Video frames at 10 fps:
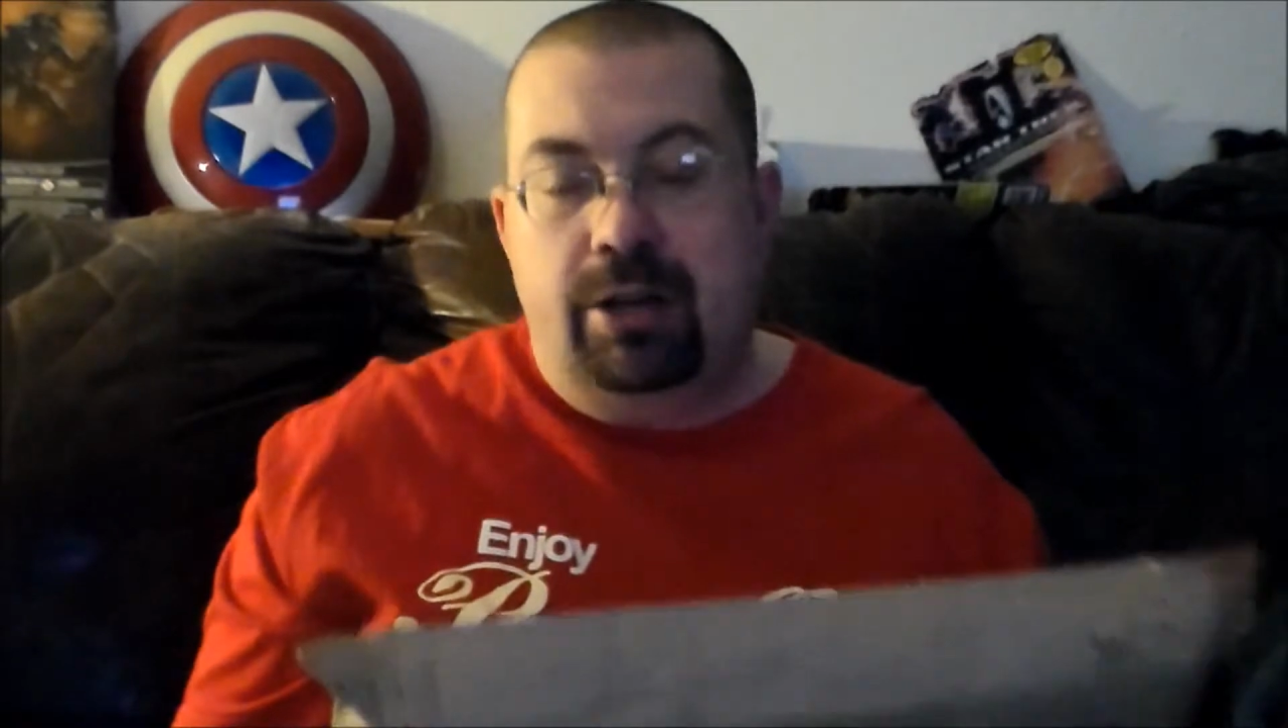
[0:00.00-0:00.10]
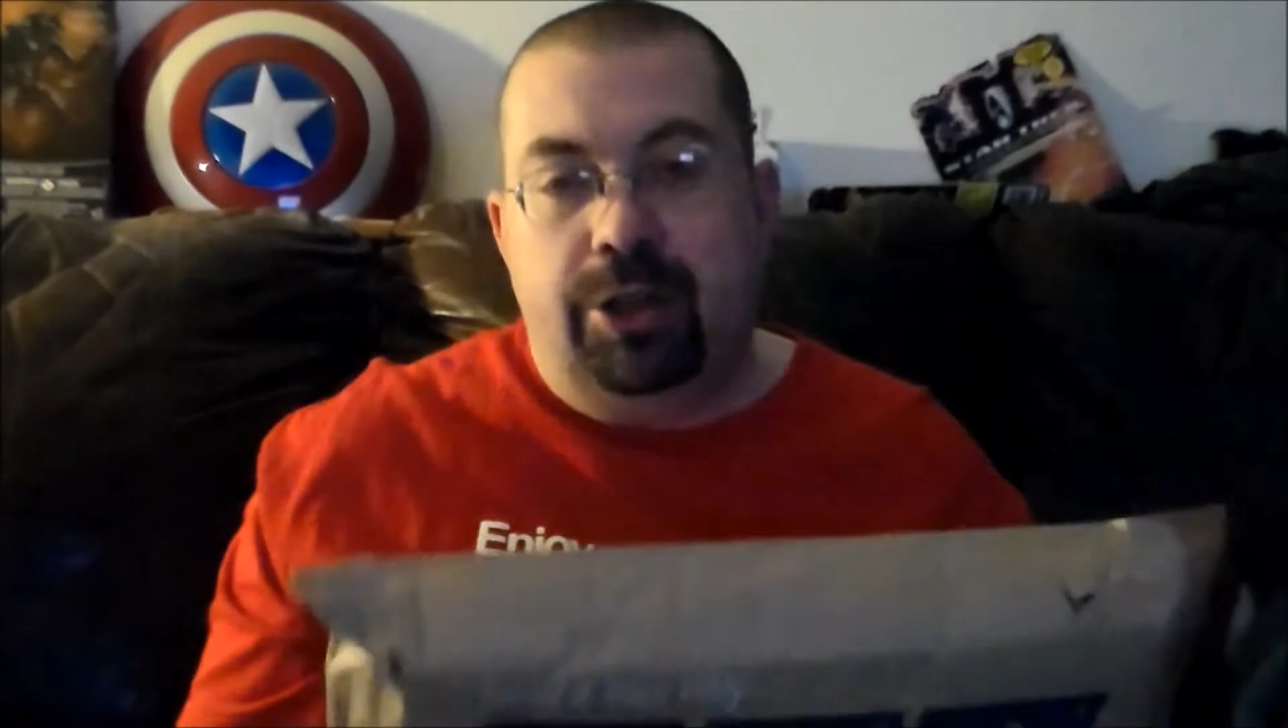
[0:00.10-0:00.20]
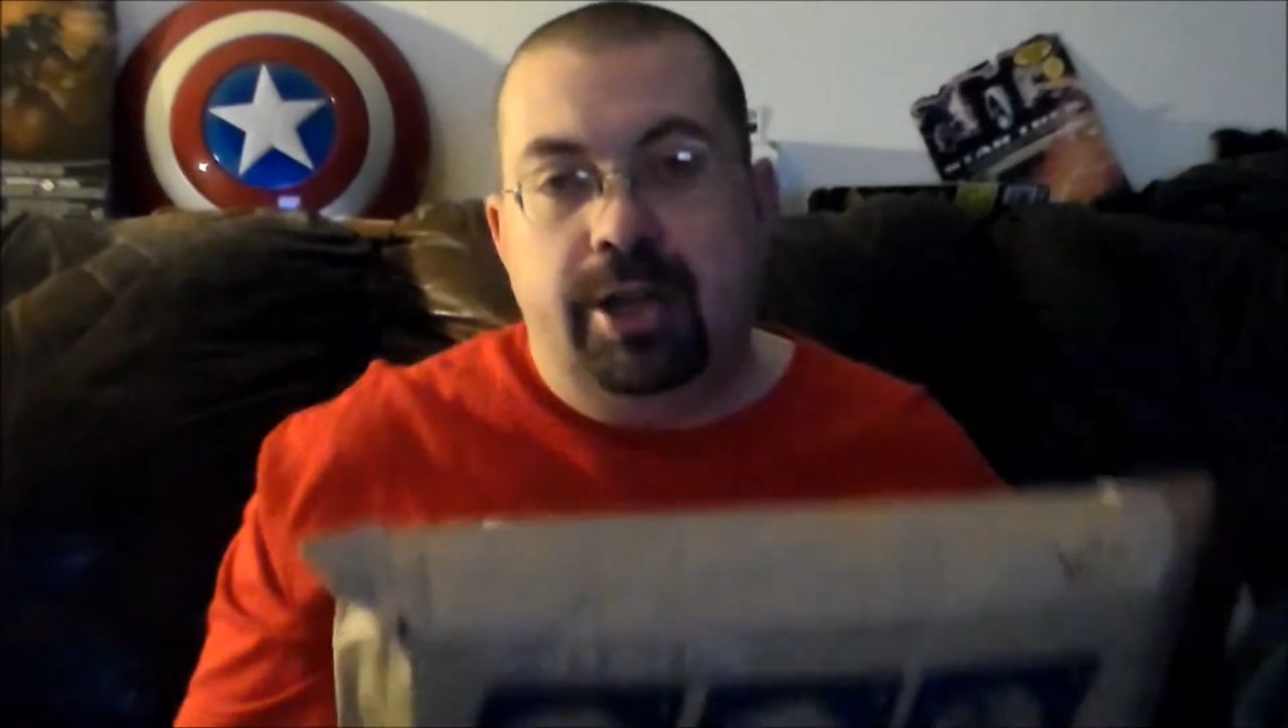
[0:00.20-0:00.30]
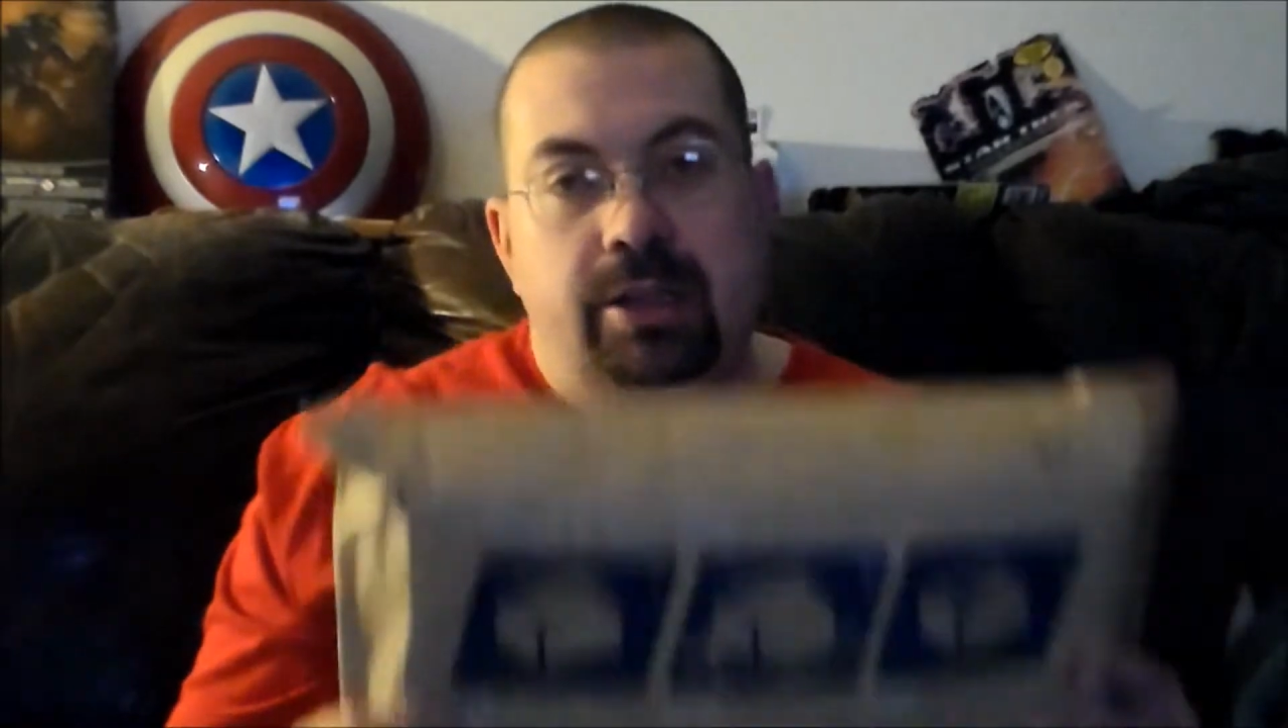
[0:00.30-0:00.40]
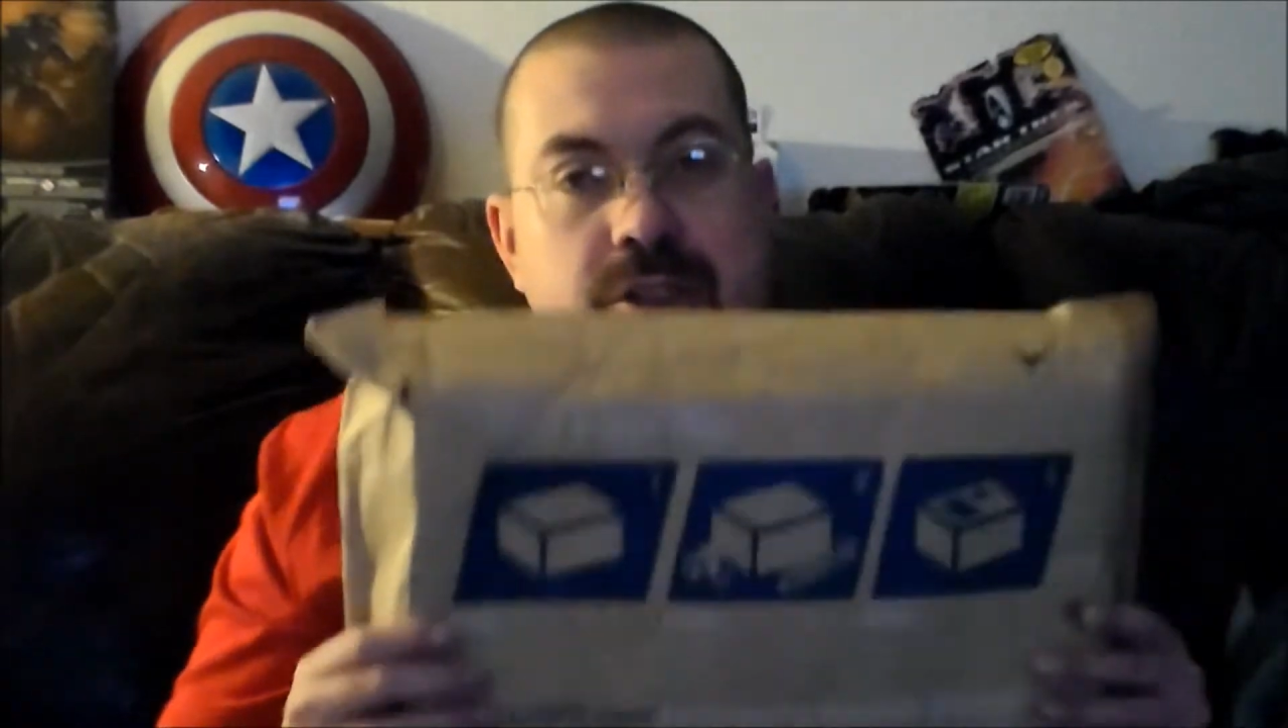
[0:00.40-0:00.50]
I don't
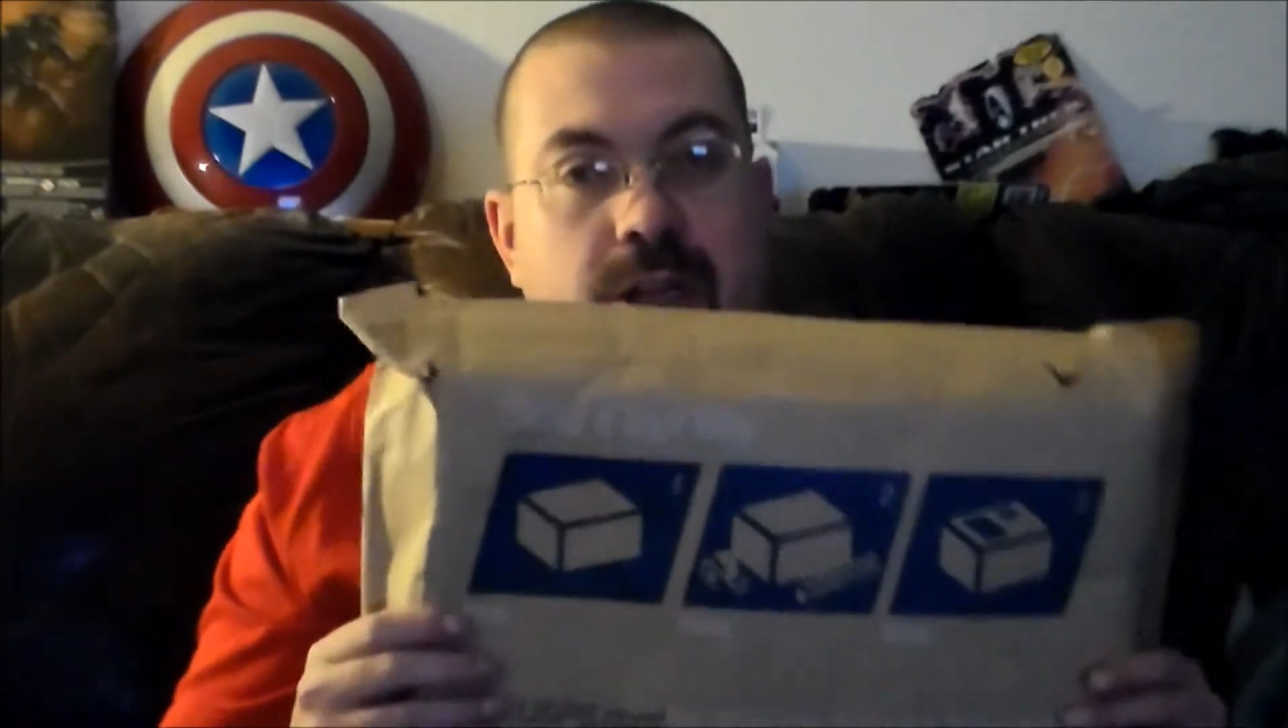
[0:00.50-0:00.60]
think it's